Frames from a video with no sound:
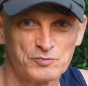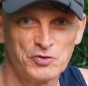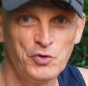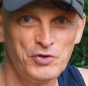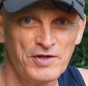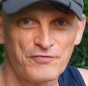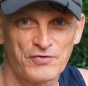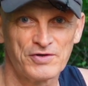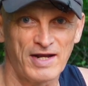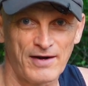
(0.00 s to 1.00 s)
two
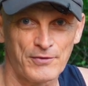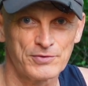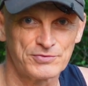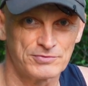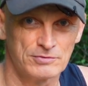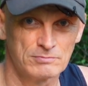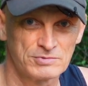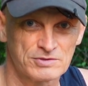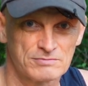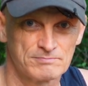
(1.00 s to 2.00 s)
different
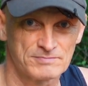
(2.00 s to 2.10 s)
aerodromes,